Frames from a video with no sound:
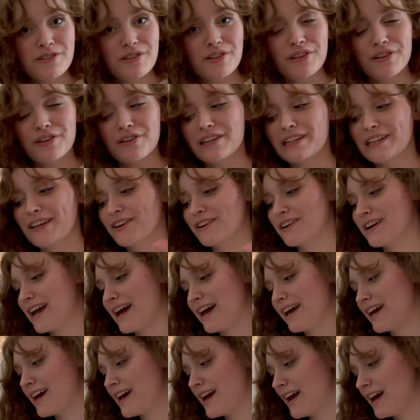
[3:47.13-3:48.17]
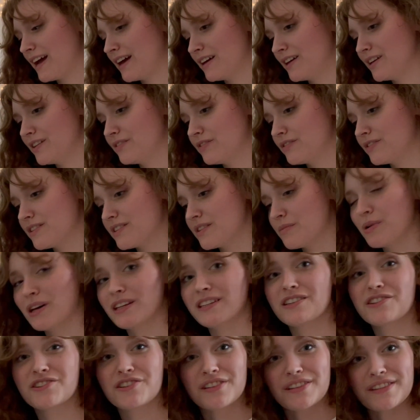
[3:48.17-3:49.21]
earlier, I have some
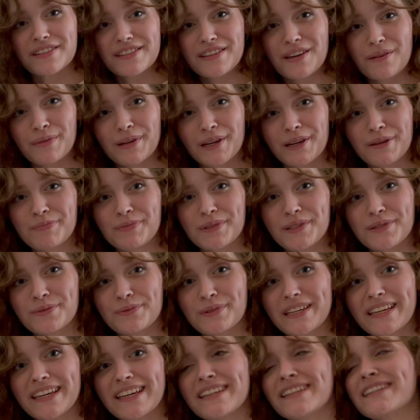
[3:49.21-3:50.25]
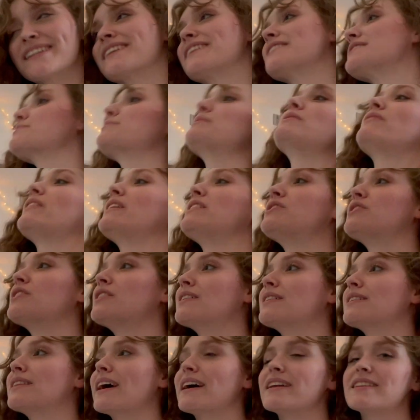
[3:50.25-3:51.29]
auditions coming up this weekend because we've
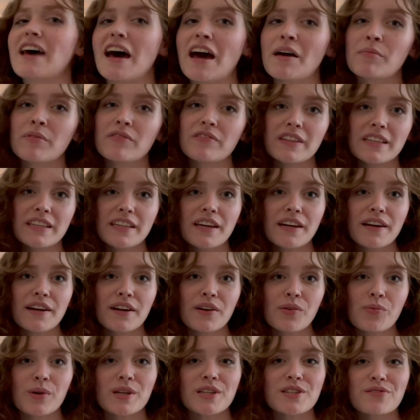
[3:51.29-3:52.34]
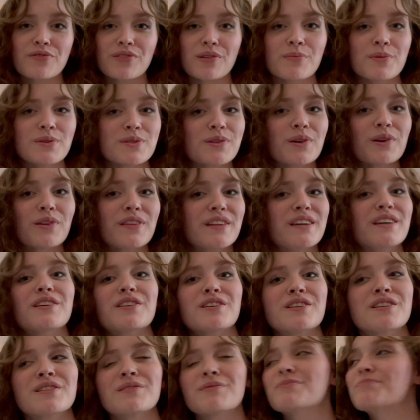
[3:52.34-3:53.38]
entered that time of the year, which for musical
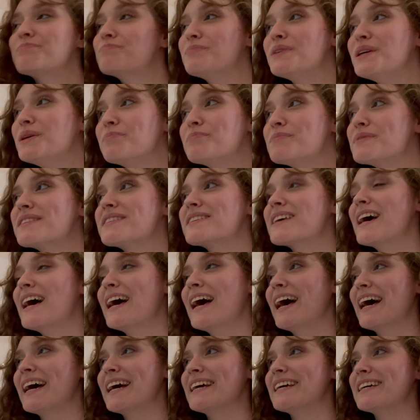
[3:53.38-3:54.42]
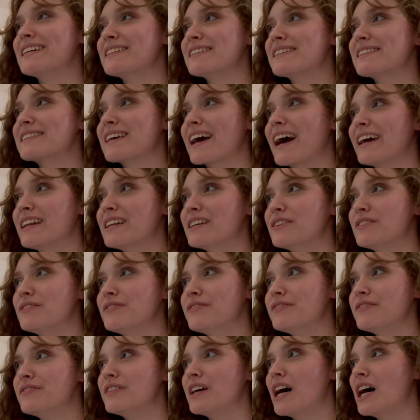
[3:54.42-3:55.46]
theater peeps is kind
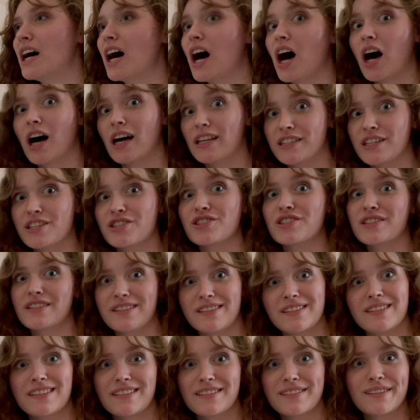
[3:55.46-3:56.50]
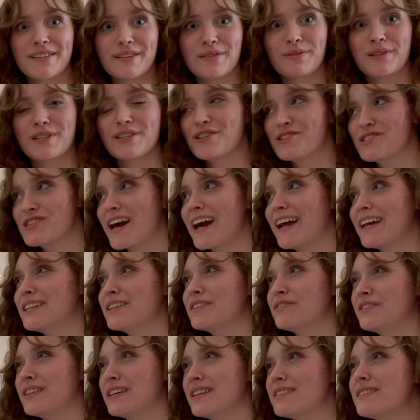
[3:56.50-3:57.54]
of audition season, which is kind
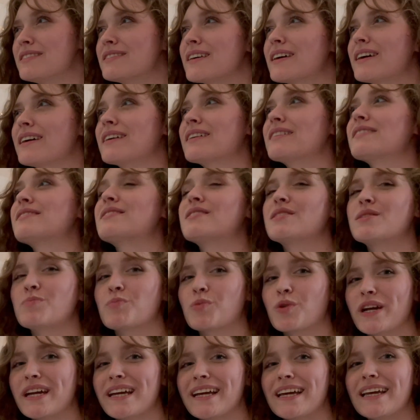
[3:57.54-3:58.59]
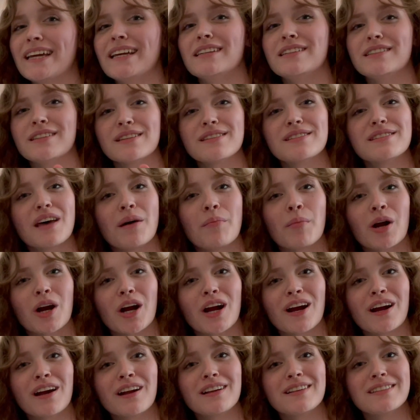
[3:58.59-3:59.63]
of this like spring into
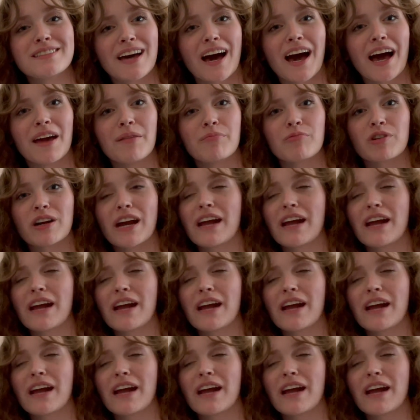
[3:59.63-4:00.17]
summer time where